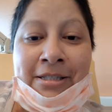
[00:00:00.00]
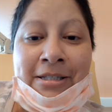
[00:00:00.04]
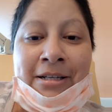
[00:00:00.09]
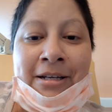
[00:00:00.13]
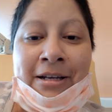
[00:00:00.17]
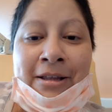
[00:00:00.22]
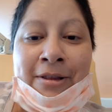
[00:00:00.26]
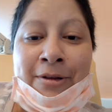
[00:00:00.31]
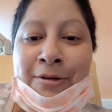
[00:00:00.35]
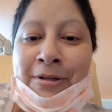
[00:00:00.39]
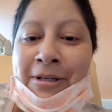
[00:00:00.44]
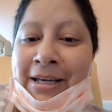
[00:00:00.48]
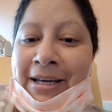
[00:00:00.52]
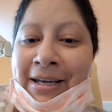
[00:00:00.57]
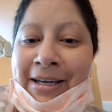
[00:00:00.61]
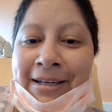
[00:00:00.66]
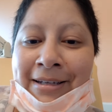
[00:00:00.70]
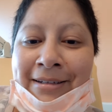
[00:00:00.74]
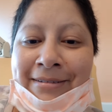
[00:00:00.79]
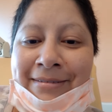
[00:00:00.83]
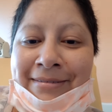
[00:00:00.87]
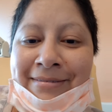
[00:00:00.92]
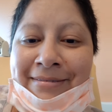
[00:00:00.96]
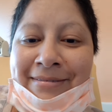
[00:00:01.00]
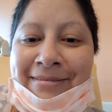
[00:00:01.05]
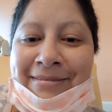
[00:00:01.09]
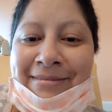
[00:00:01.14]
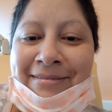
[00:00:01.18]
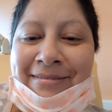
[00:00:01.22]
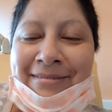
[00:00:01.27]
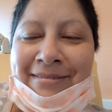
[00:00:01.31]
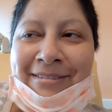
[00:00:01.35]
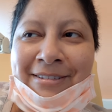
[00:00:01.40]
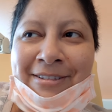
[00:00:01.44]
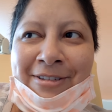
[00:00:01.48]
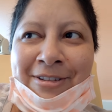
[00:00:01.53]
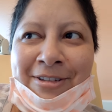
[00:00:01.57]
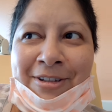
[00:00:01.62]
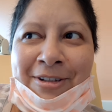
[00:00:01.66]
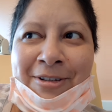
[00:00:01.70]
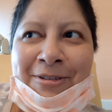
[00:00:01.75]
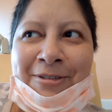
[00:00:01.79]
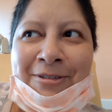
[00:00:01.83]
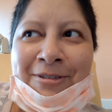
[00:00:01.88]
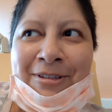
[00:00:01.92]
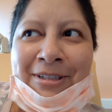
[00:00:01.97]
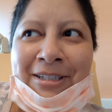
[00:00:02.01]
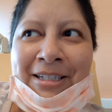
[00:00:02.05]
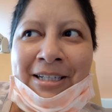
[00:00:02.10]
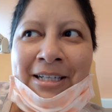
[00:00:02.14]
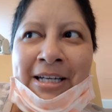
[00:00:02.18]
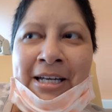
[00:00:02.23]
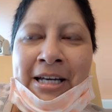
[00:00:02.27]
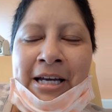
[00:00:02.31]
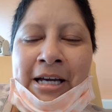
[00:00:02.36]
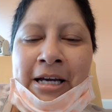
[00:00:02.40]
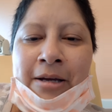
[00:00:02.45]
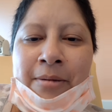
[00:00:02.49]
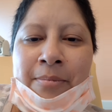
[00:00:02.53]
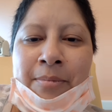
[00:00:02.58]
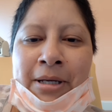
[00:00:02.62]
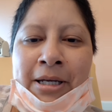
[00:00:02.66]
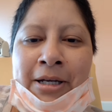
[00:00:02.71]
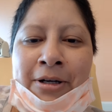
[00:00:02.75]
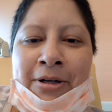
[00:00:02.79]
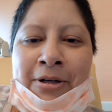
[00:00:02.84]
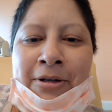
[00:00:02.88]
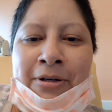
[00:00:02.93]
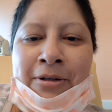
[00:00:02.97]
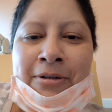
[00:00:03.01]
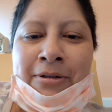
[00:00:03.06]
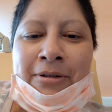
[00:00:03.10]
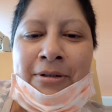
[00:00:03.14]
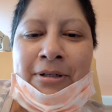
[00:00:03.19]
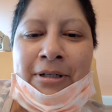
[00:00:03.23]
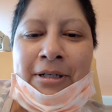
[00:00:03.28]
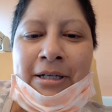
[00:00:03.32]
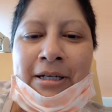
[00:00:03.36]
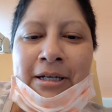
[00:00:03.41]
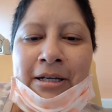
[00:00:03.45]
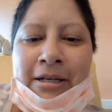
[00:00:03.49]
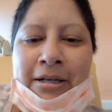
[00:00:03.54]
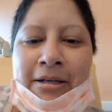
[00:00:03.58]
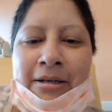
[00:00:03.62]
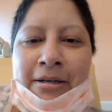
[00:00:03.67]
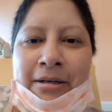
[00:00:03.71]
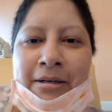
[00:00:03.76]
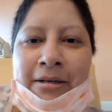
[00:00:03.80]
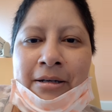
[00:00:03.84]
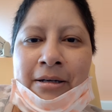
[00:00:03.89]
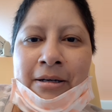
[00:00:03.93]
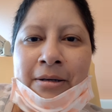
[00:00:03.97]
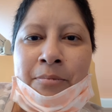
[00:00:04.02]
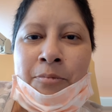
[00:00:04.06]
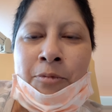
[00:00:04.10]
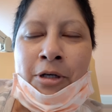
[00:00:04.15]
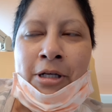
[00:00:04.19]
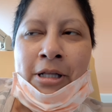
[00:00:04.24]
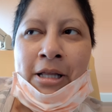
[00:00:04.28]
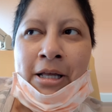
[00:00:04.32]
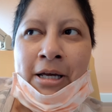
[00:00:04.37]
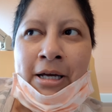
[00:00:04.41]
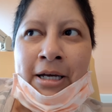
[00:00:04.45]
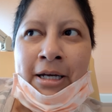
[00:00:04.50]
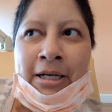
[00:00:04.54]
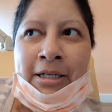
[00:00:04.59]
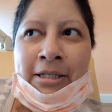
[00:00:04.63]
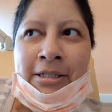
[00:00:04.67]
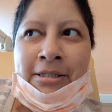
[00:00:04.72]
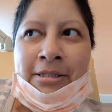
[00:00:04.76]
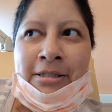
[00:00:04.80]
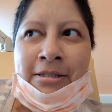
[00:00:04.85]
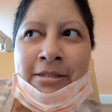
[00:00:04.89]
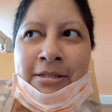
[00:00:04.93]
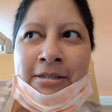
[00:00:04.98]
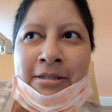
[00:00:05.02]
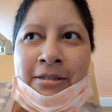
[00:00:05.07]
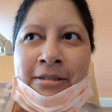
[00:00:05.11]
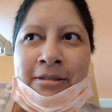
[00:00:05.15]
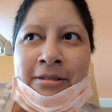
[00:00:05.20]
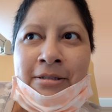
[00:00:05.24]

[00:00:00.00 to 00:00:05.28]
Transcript: another day. So I'm here, I'm relaxed,